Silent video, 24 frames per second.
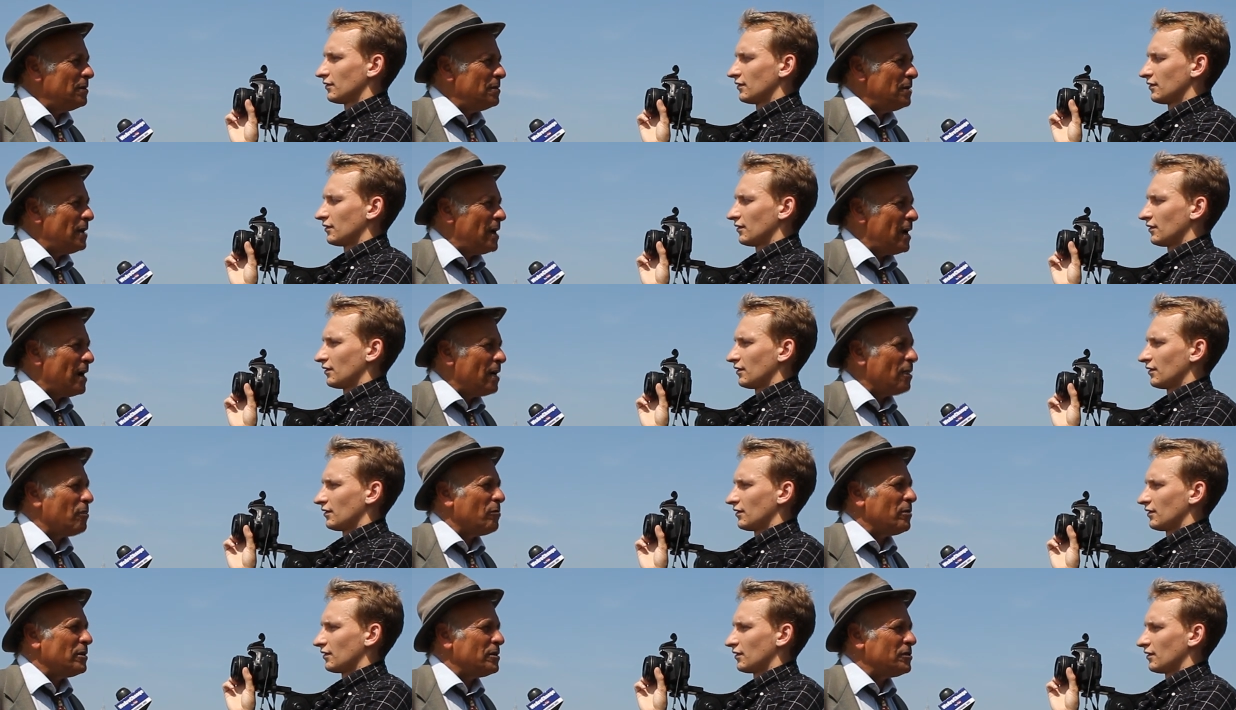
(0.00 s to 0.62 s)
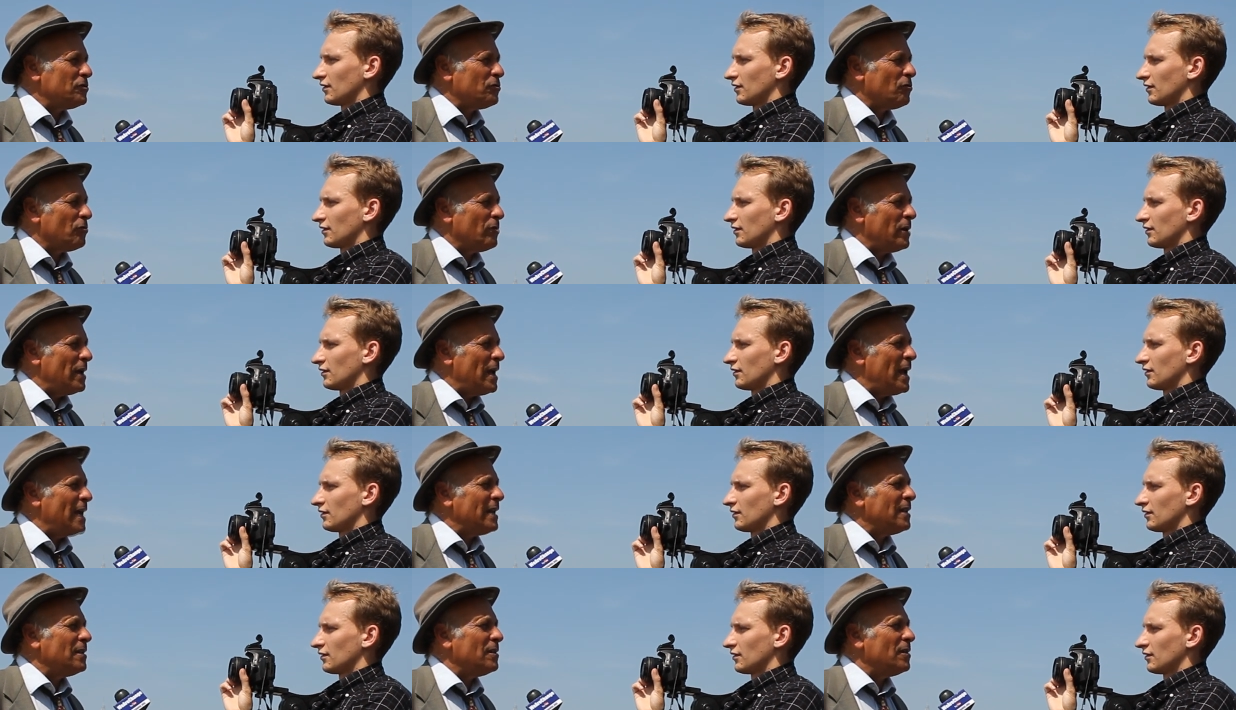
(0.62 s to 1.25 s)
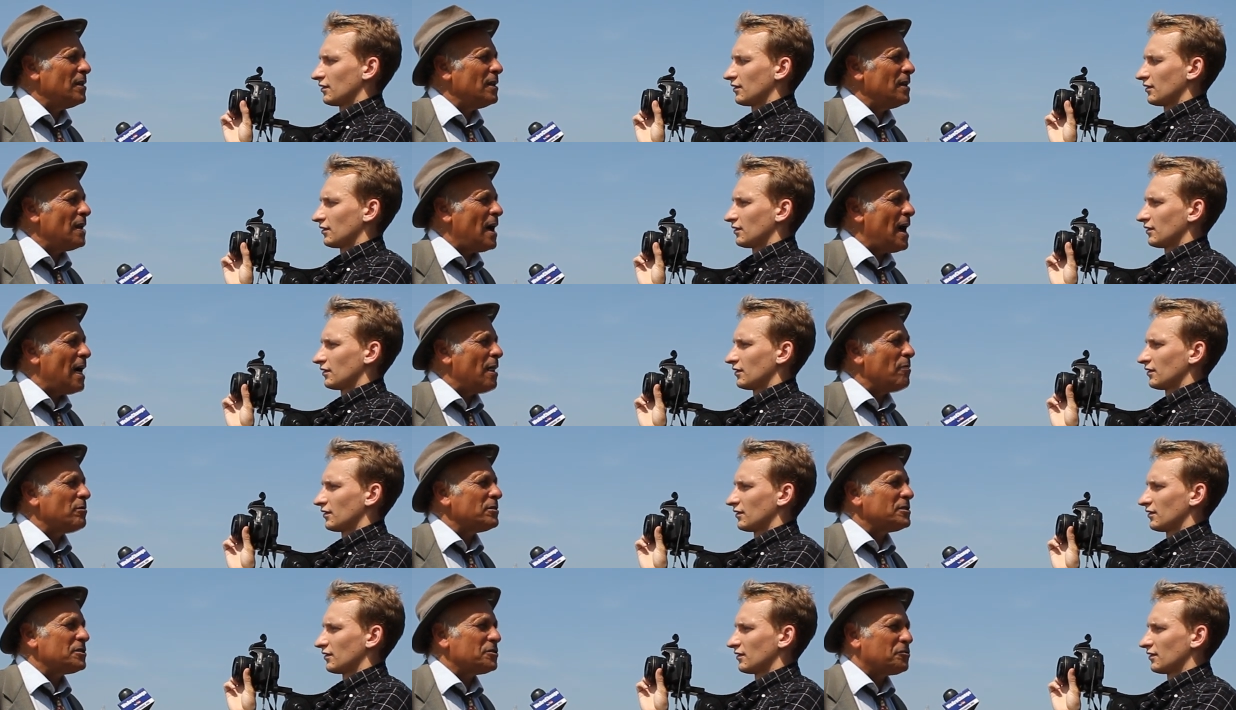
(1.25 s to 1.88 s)
Speaker 1: harrowing story. And
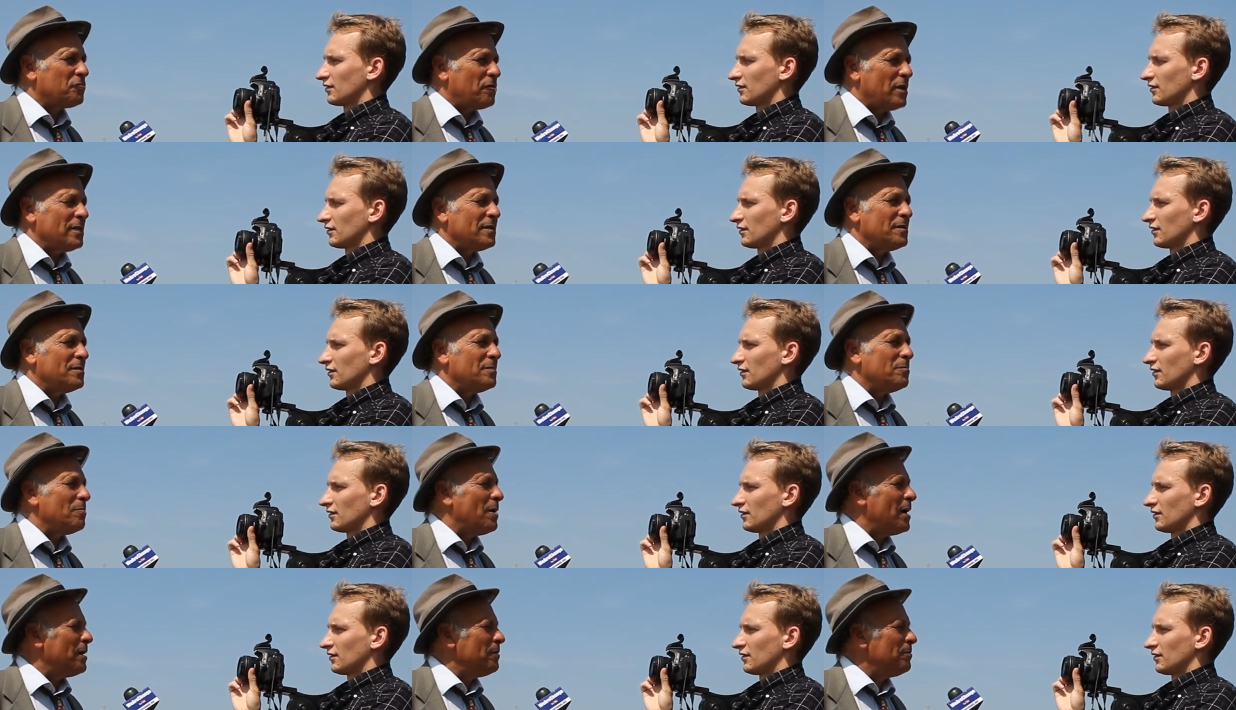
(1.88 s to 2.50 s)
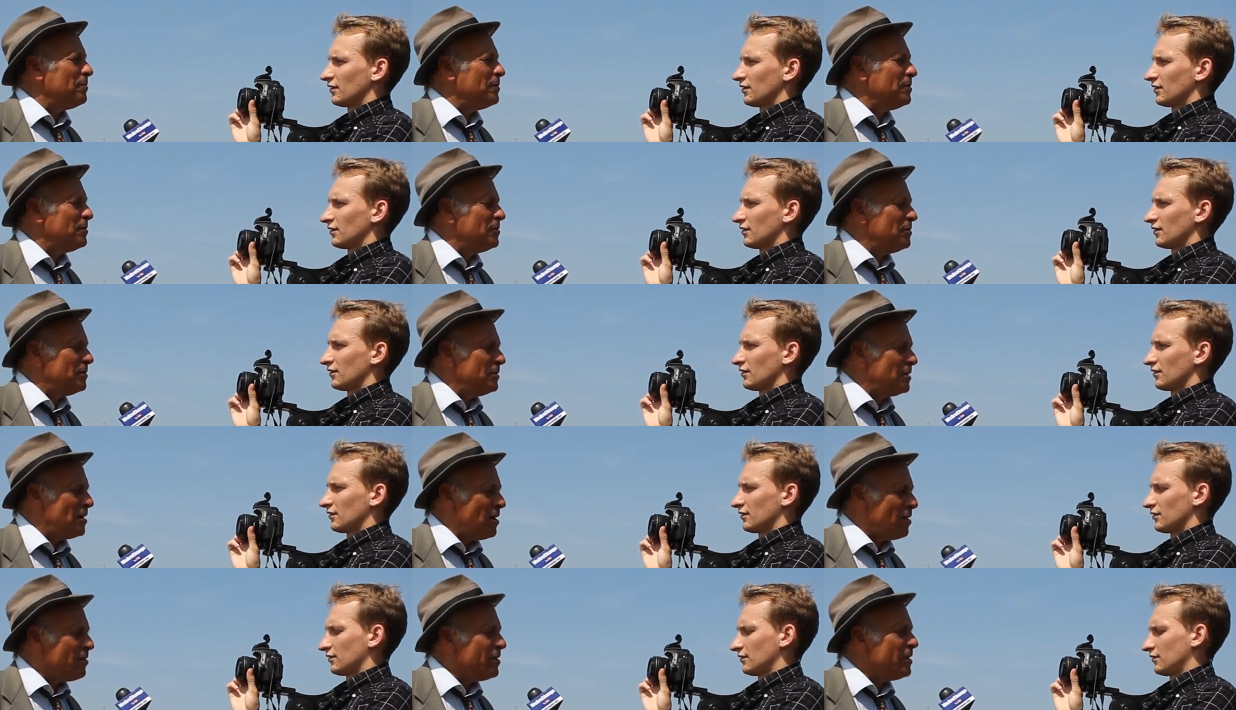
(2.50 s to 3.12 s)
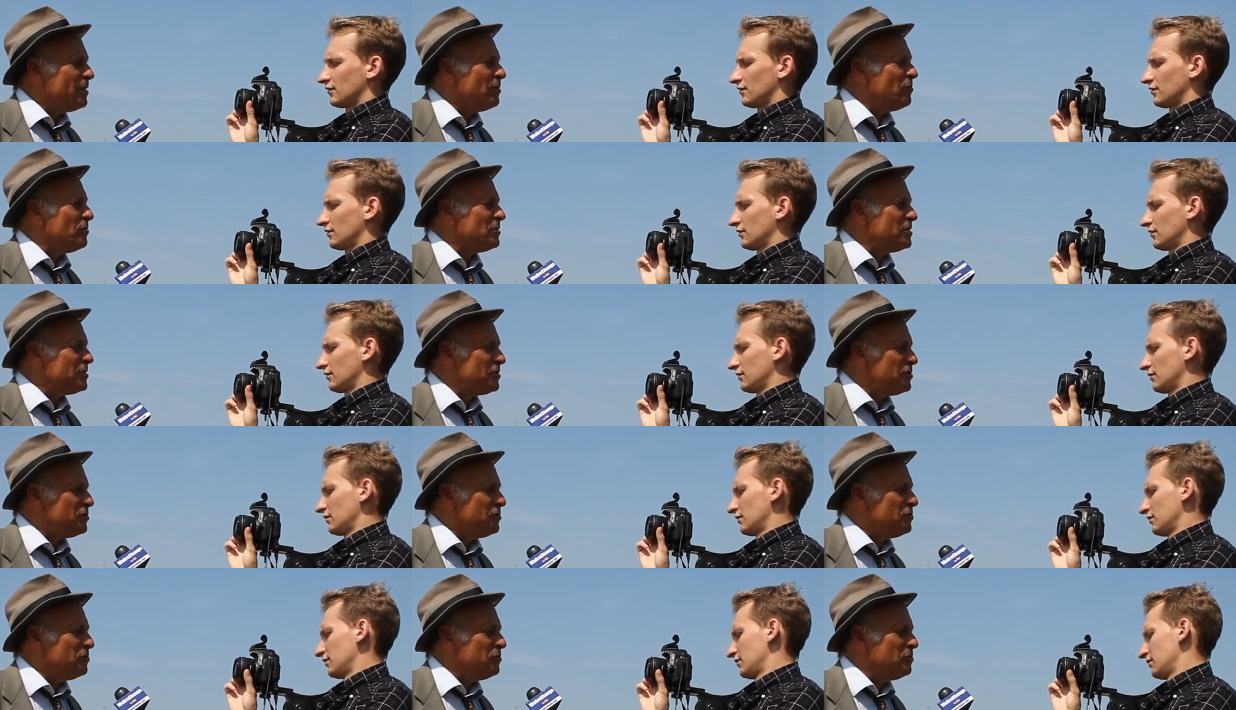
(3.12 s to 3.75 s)
I was threatened, my guardian was
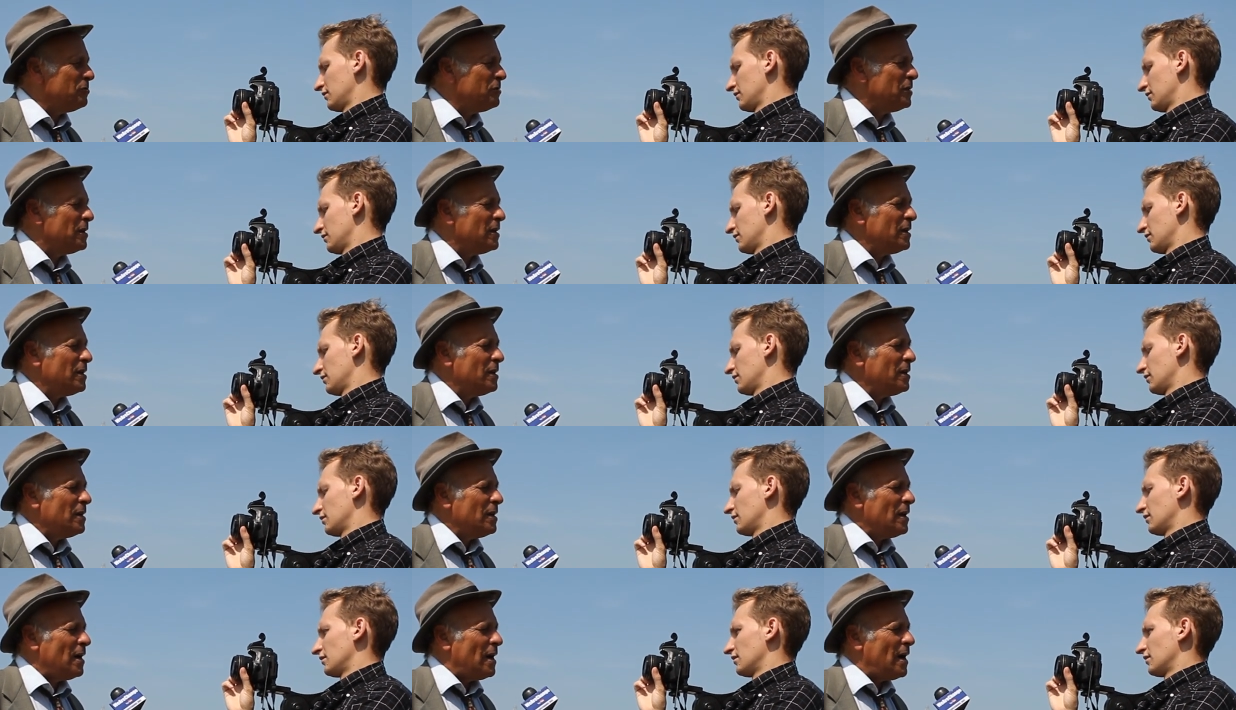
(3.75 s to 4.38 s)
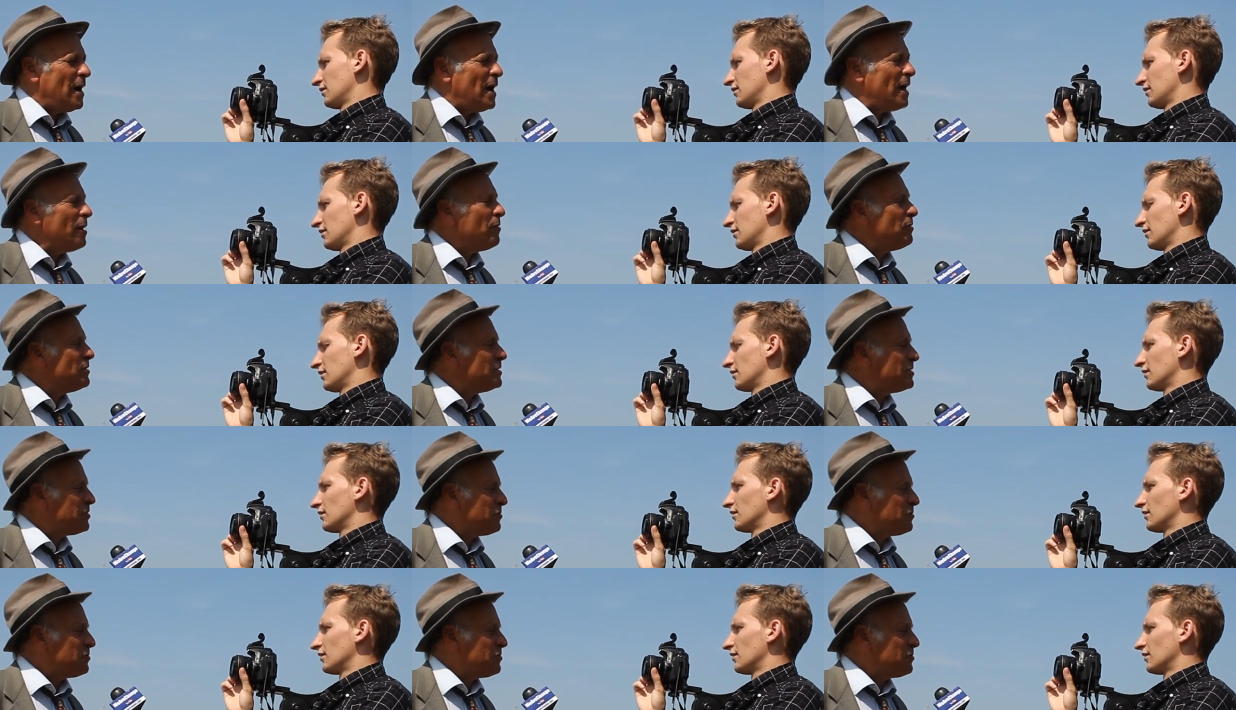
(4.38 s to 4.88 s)
sued, I was